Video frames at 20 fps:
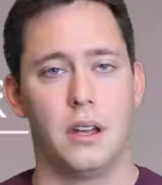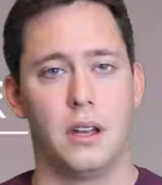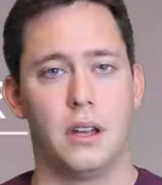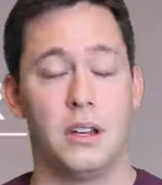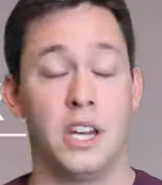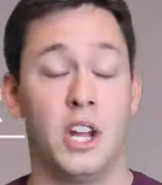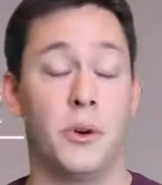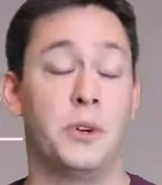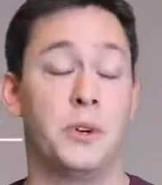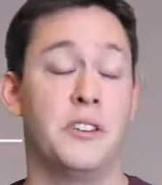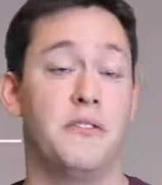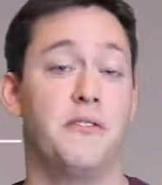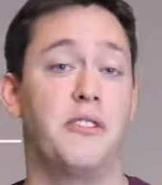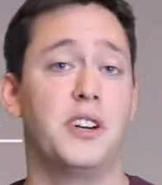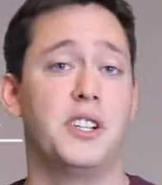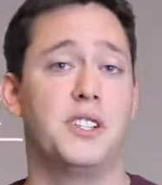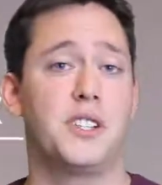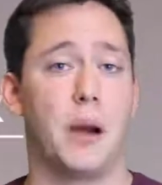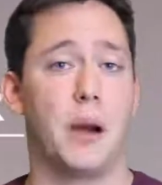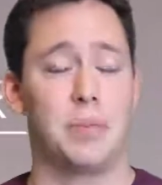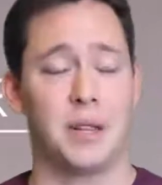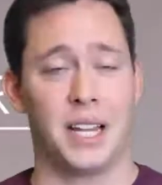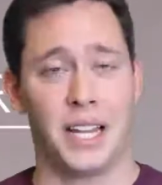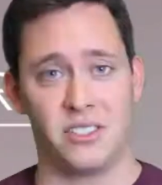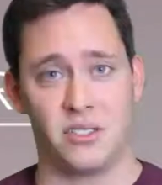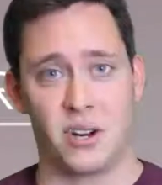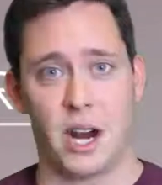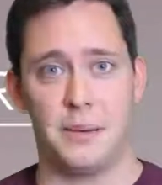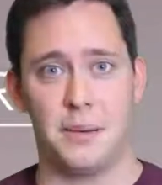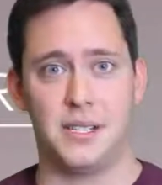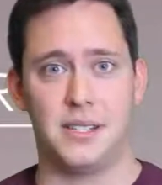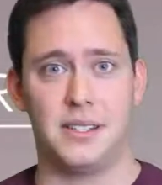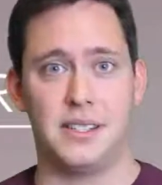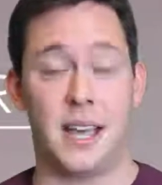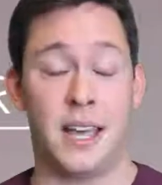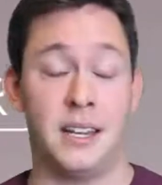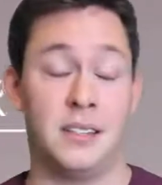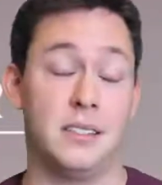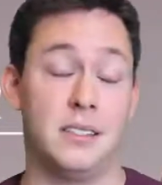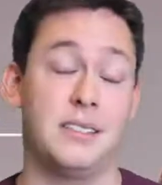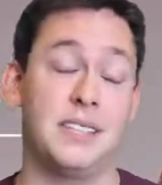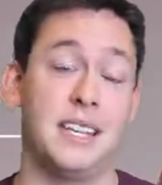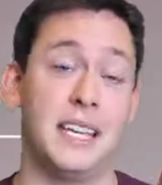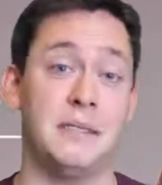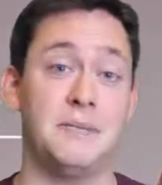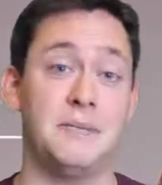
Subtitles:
Now when you first start playing Tribes Ascend, Team